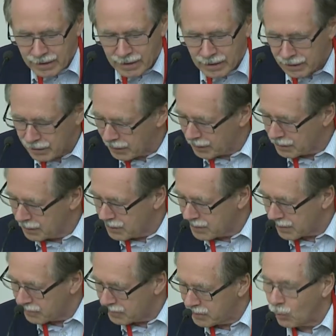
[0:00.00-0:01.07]
uh,
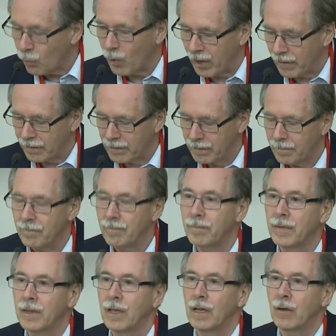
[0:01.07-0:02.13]
1971
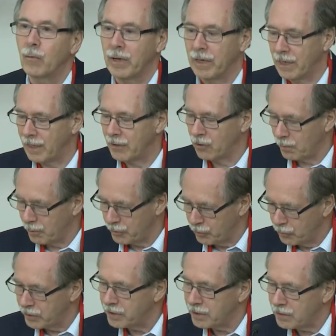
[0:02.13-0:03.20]
when I had the
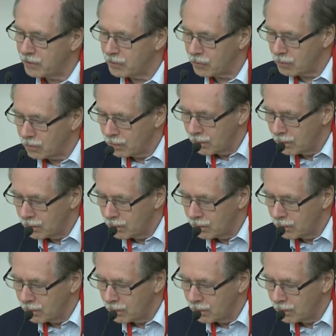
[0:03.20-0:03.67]
opportunity to